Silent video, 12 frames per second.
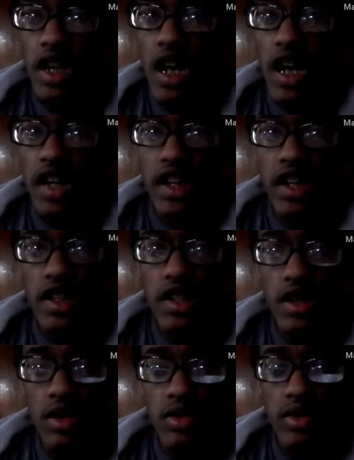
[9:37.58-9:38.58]
I can't
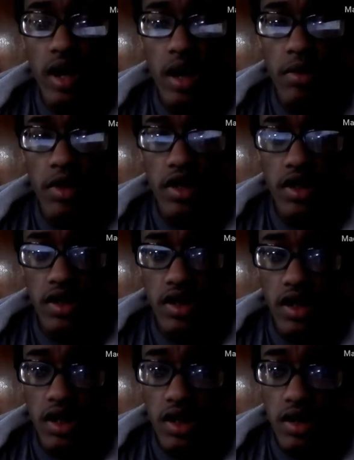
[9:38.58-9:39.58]
tell you how many
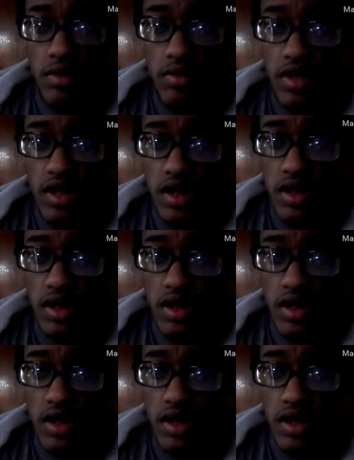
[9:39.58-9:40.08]
times